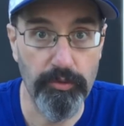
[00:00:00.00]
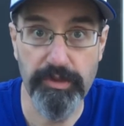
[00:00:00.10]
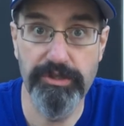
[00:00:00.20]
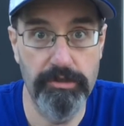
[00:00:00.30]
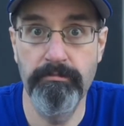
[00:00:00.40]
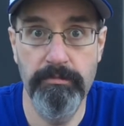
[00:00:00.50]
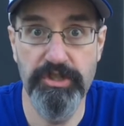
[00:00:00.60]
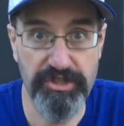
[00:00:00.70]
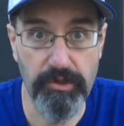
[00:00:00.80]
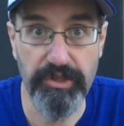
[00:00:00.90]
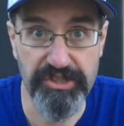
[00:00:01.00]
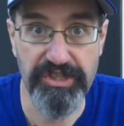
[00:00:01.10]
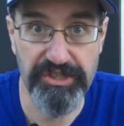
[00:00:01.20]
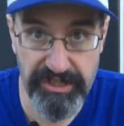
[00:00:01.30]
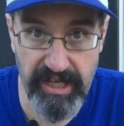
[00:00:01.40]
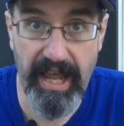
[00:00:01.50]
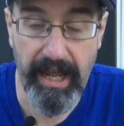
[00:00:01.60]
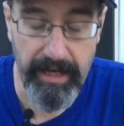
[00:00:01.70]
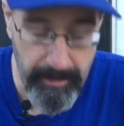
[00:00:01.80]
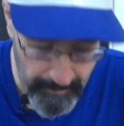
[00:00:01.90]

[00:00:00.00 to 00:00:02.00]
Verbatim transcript: which still exists today,